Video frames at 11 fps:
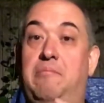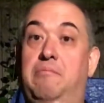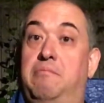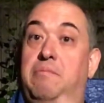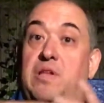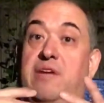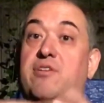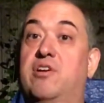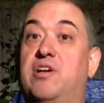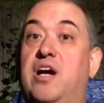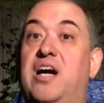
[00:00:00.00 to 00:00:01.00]
believe it
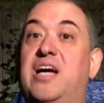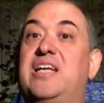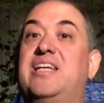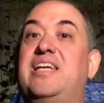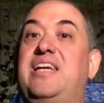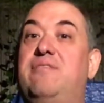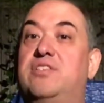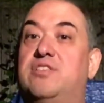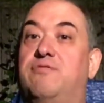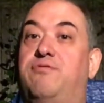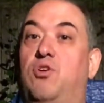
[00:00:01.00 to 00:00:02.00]
or not, he was
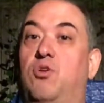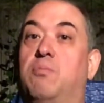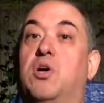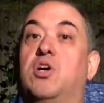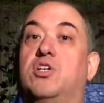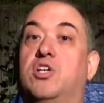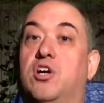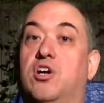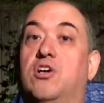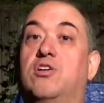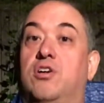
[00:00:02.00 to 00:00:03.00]
a full bird
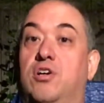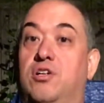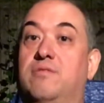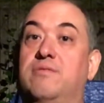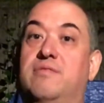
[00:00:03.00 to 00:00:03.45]
colonel,